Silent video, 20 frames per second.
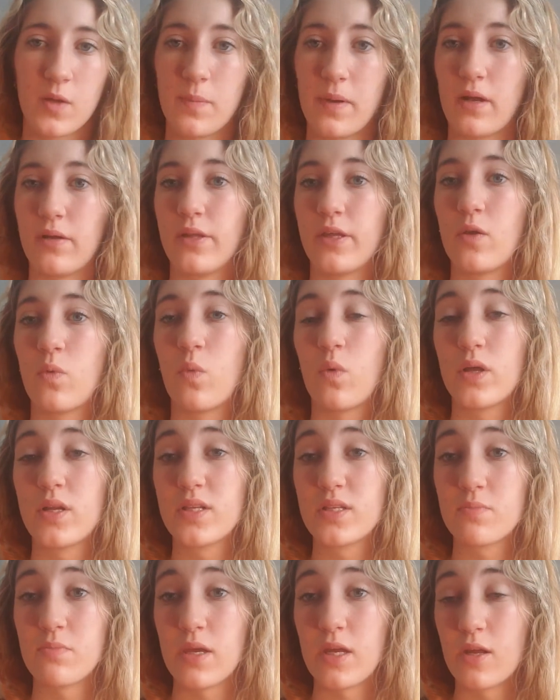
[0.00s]
about like what
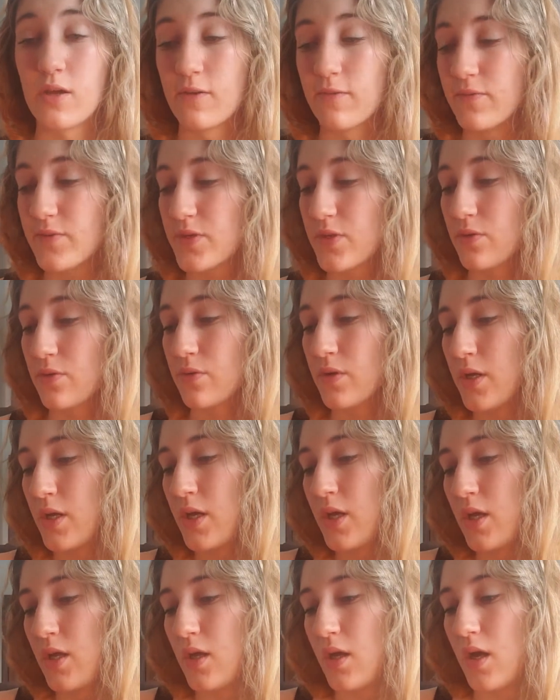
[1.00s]
it's made of. So
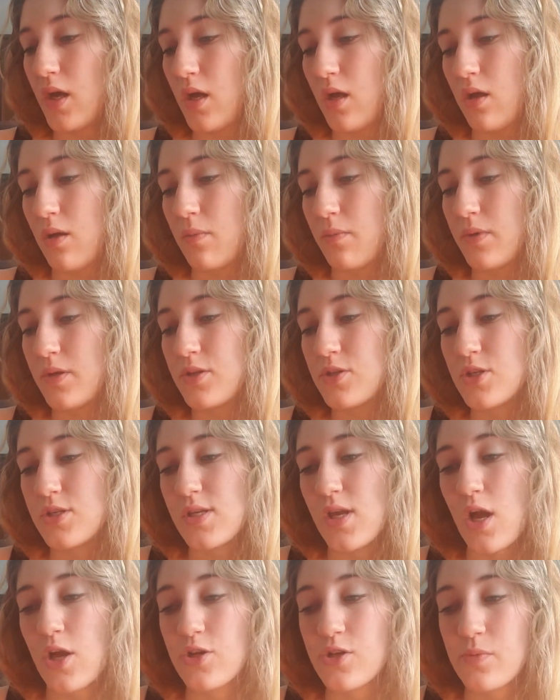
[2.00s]
um, it's
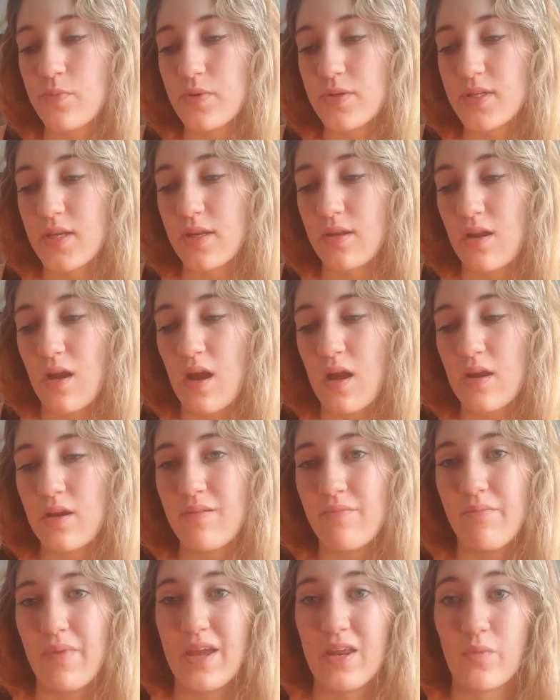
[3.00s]
just 100%
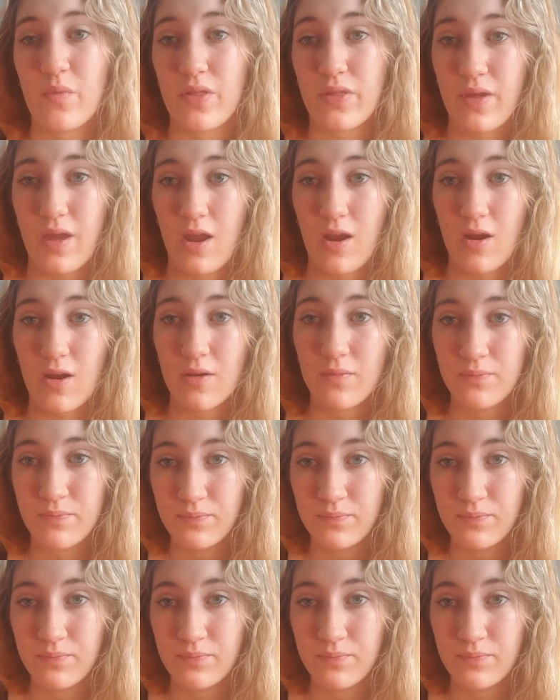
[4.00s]
cotton made with care.